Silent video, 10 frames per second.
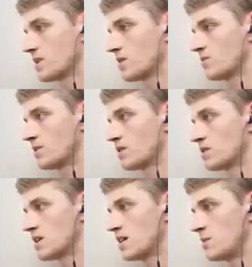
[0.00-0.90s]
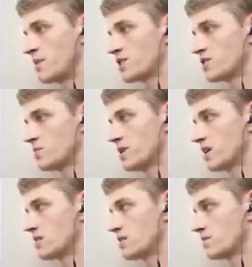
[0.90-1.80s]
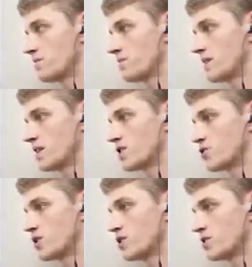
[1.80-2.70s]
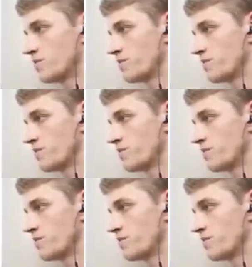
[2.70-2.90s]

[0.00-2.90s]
When does the climb actually begin? That's the question.